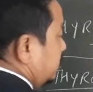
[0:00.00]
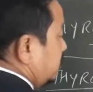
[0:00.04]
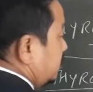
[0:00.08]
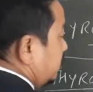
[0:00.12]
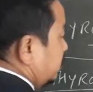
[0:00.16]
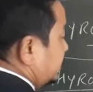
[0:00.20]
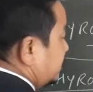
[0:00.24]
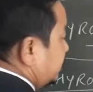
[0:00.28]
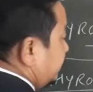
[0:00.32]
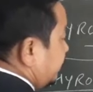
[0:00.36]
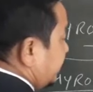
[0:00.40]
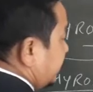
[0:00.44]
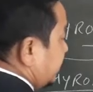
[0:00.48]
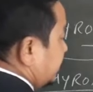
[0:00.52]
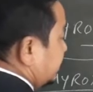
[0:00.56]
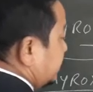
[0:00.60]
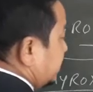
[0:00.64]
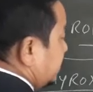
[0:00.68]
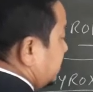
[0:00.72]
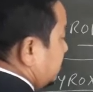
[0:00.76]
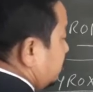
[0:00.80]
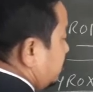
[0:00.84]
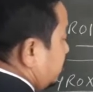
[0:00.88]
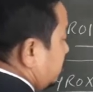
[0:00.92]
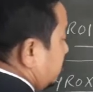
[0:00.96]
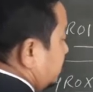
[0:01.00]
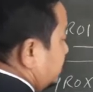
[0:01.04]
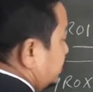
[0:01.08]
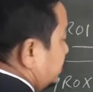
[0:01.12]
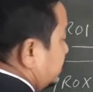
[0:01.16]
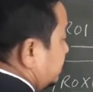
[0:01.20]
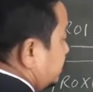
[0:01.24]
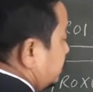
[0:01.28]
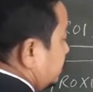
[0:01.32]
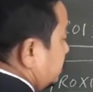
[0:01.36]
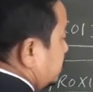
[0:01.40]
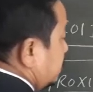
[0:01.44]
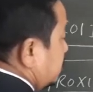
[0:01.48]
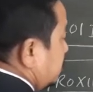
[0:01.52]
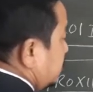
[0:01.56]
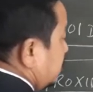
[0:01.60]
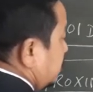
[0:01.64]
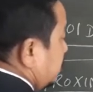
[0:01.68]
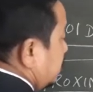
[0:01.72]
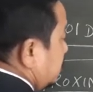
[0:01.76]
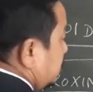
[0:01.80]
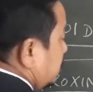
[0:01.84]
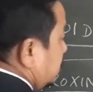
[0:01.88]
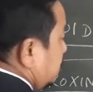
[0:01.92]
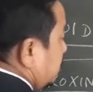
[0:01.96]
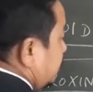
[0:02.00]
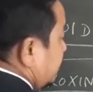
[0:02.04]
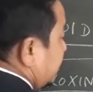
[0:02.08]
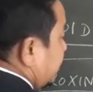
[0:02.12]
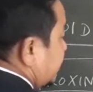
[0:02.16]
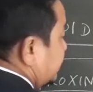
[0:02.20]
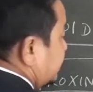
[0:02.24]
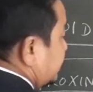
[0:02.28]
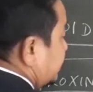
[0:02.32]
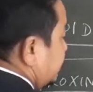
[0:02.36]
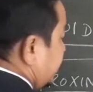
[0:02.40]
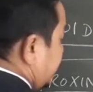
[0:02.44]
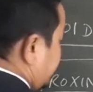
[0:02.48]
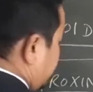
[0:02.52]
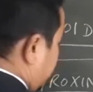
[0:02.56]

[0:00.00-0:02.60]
Ossification of bones. All right, see here,